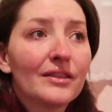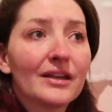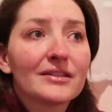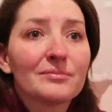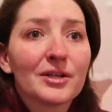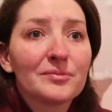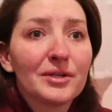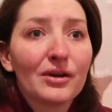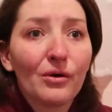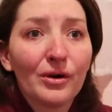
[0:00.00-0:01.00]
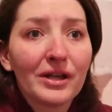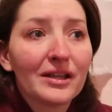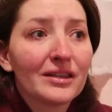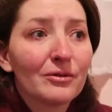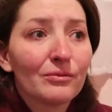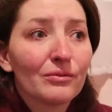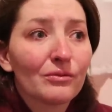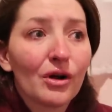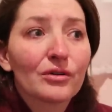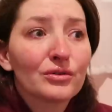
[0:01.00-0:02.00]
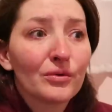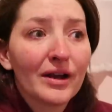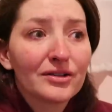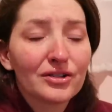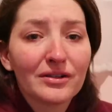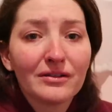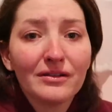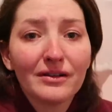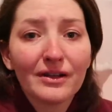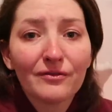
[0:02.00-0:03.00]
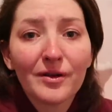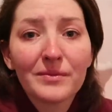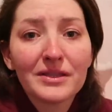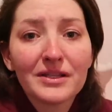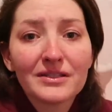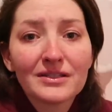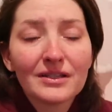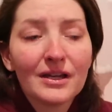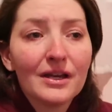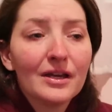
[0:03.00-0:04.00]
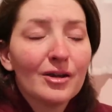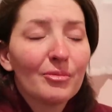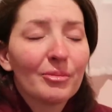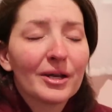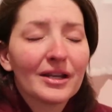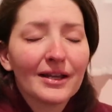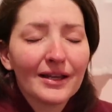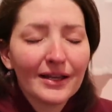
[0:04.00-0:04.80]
Things must be going in the wrong direction if I'm in this, but it,